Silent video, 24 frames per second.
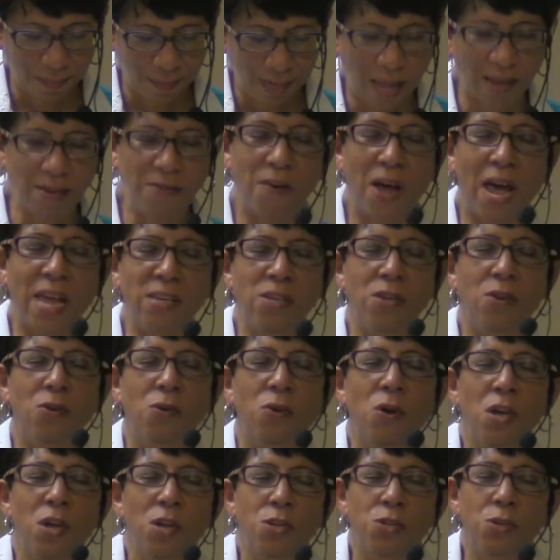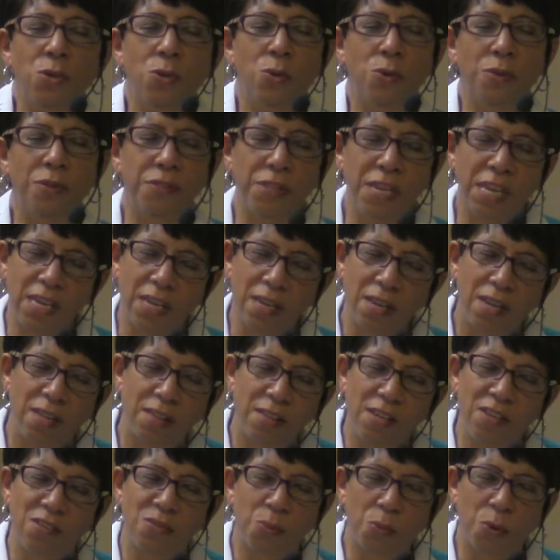I invite you to think
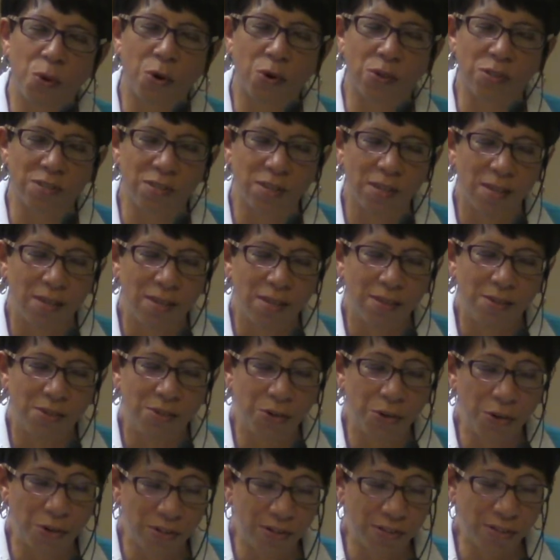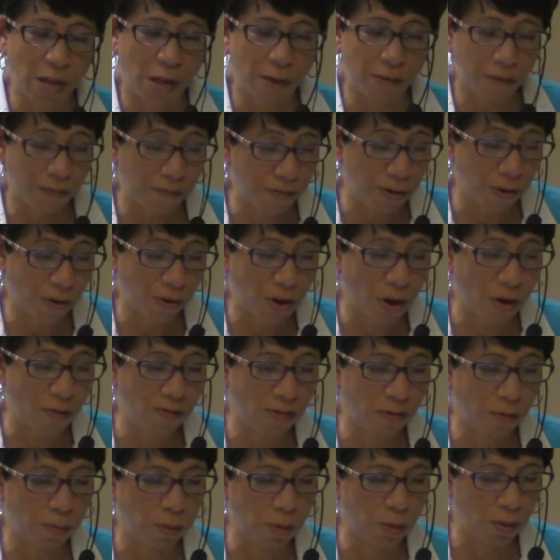these words to yourself if they're
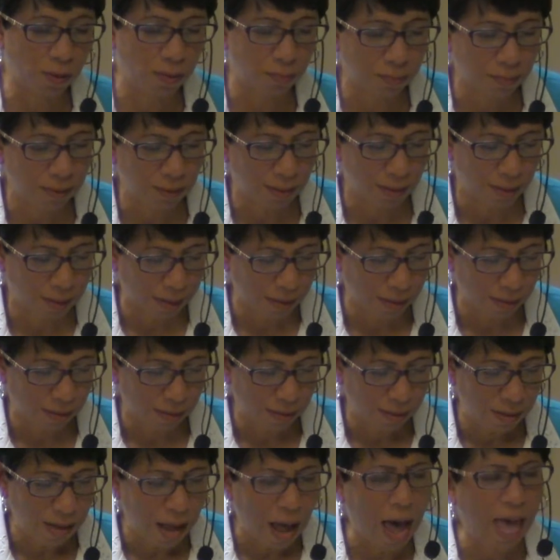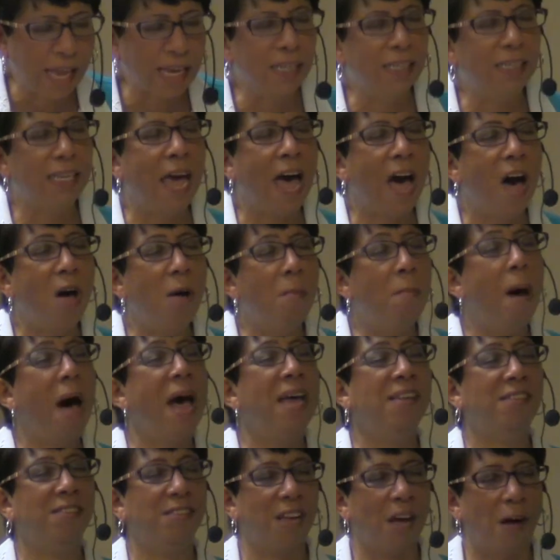comfortable. I allow
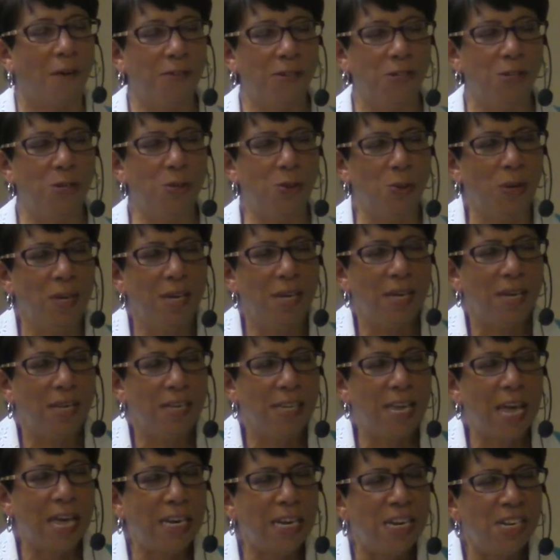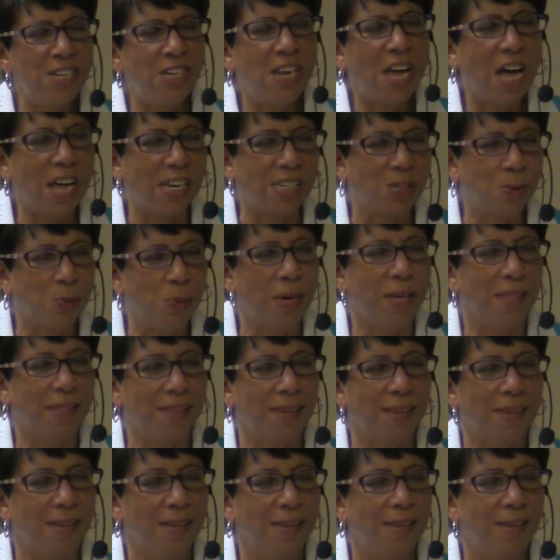myself to get in touch with
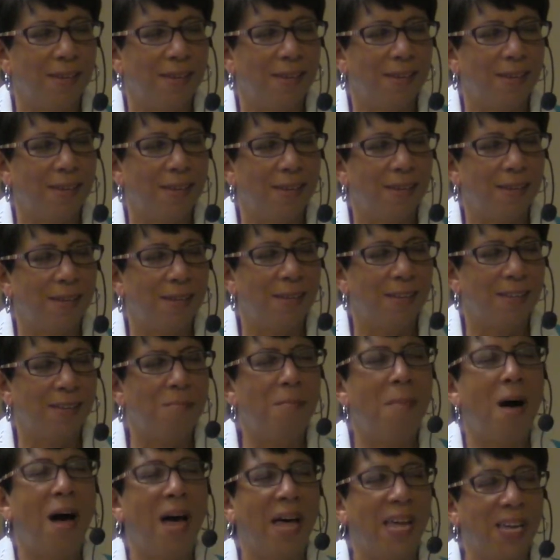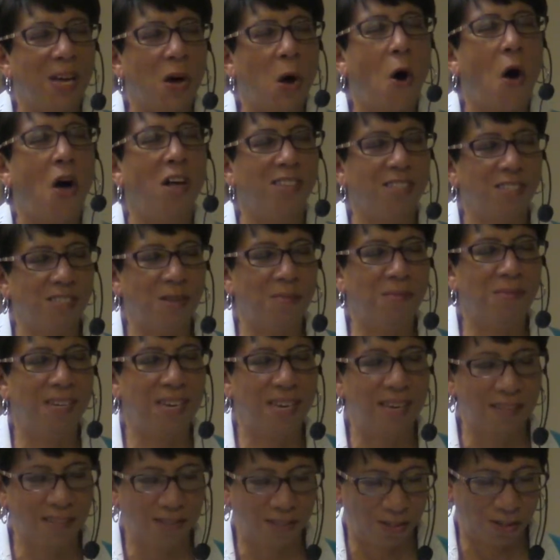my
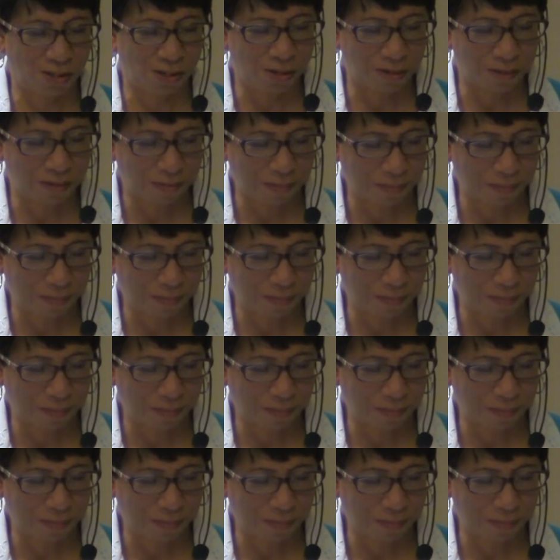awesomeness.